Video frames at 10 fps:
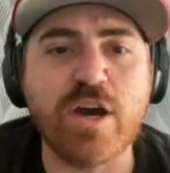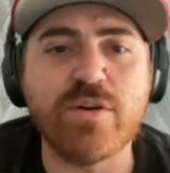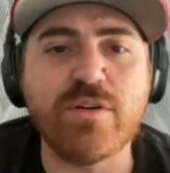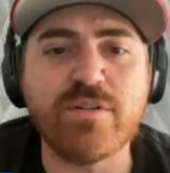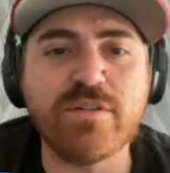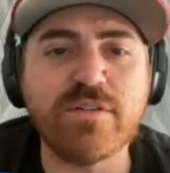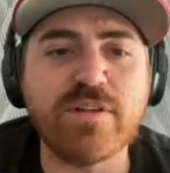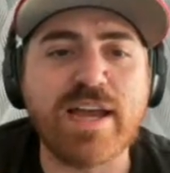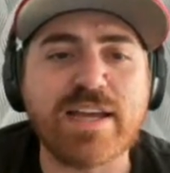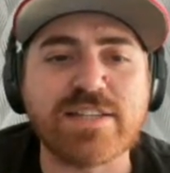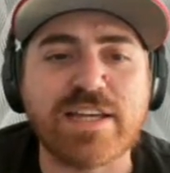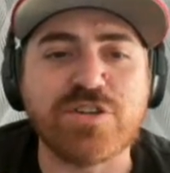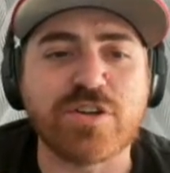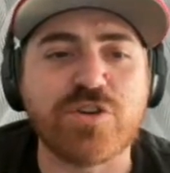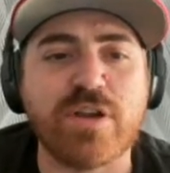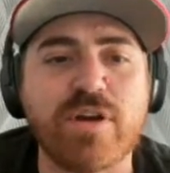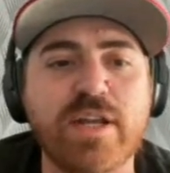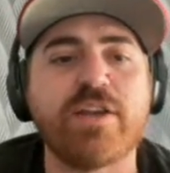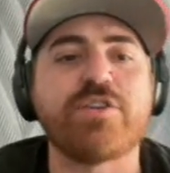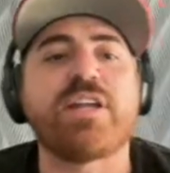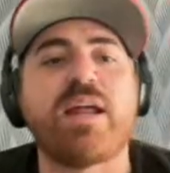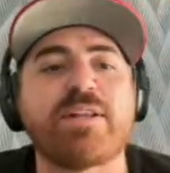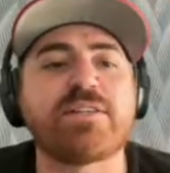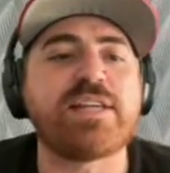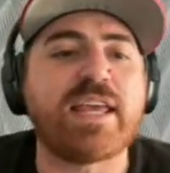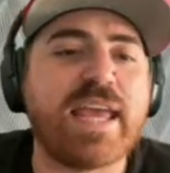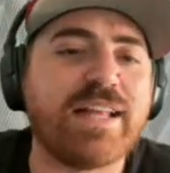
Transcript: Oh, I guess I took Travion Henderson. I meant to take